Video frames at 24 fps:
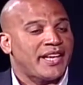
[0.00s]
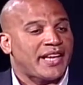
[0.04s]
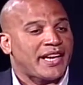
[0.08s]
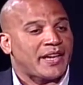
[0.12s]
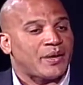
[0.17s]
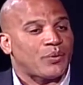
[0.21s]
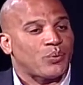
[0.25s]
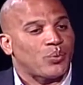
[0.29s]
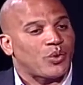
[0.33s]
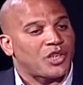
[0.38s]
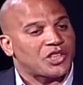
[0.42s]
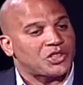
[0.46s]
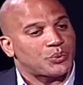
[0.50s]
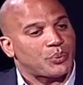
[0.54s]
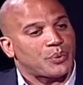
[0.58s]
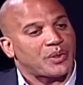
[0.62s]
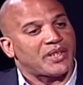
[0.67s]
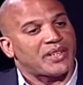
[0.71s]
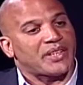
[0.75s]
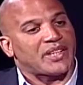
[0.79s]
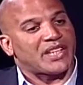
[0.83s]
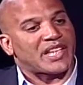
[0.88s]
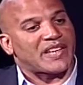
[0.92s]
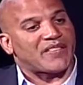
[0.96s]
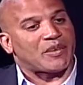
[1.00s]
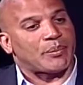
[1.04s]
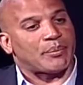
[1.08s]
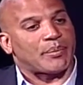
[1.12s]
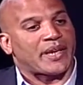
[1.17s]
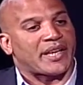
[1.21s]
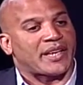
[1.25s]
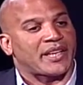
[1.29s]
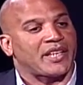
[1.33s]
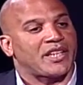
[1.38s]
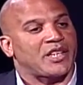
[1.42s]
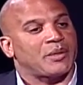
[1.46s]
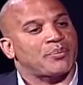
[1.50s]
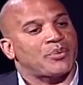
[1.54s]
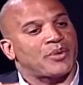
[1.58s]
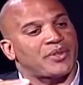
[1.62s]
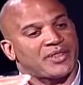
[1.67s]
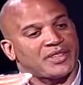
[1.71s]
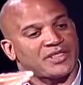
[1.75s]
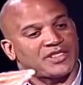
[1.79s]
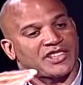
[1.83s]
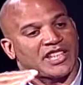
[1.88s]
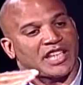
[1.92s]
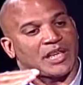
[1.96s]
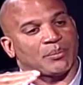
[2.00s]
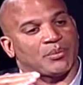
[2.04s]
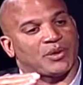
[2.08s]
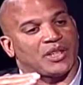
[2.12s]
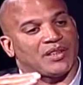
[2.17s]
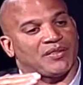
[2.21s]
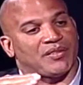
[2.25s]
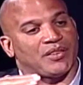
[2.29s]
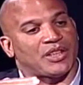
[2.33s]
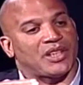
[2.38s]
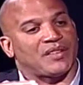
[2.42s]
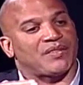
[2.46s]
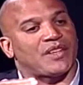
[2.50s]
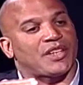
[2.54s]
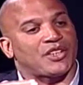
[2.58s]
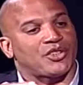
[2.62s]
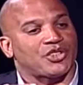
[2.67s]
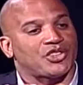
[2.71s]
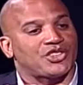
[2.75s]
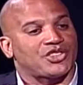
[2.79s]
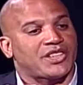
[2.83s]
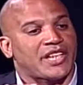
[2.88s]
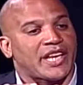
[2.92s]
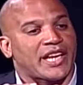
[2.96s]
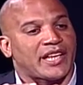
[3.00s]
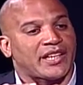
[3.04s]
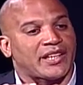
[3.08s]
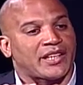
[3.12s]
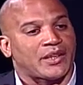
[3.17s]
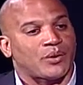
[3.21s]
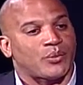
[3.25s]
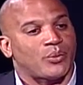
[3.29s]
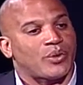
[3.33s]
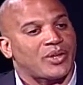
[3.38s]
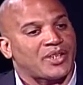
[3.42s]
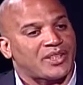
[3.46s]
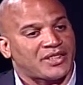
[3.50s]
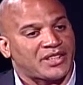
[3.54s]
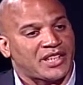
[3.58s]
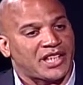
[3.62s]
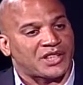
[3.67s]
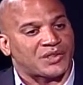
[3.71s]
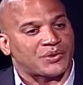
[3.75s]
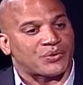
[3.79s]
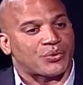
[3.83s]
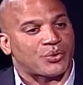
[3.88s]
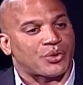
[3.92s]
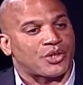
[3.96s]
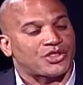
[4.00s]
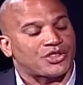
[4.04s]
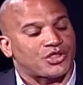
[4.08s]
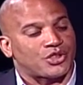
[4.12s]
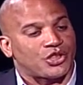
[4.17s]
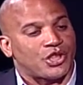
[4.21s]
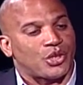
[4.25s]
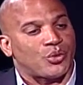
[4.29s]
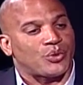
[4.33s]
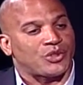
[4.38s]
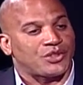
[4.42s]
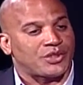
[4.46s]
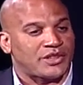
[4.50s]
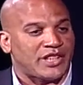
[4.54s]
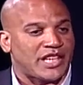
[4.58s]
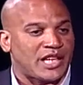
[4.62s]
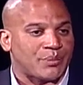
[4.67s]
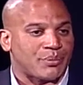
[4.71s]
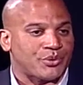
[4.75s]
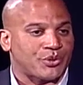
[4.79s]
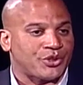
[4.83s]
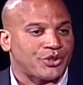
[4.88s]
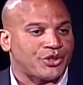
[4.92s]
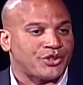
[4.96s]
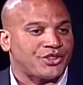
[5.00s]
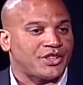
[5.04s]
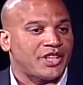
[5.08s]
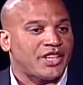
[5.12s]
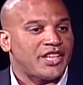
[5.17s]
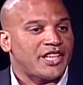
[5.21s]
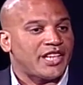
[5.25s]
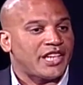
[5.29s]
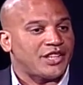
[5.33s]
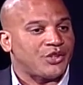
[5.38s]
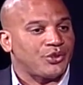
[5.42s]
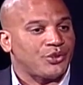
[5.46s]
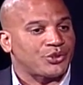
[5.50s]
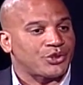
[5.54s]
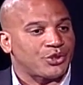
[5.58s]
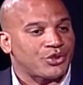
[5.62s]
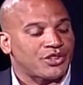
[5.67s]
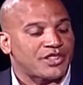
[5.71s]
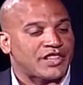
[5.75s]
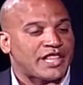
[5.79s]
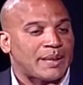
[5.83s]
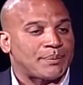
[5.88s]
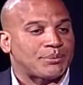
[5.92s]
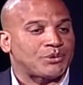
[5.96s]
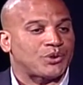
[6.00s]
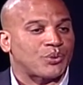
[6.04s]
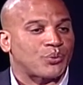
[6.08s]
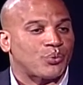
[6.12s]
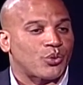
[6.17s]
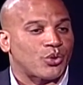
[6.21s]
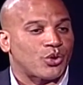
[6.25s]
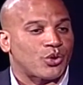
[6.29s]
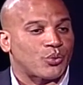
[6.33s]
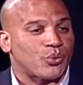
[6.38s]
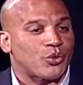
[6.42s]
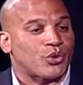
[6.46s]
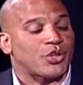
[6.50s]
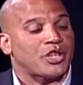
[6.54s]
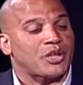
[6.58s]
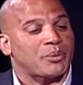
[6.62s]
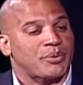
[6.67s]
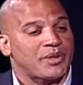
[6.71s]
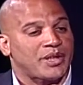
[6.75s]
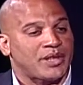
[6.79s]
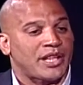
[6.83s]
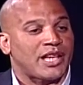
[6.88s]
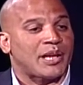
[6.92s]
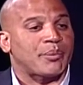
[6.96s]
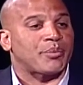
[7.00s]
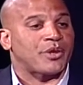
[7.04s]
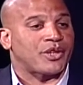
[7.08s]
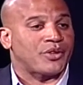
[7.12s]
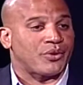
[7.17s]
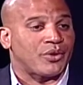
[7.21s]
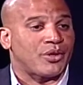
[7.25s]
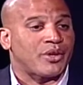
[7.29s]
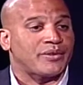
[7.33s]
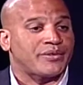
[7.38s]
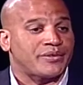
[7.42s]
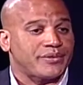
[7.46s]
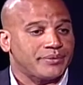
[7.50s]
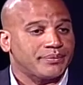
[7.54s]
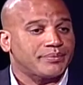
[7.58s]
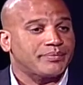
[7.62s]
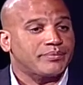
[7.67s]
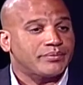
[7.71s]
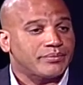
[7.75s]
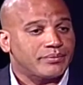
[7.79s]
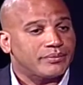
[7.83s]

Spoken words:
And once we can get everybody up on the same level of understanding what it takes for us to go into neighborhoods and do certain types of work, we're going to be a lot better off.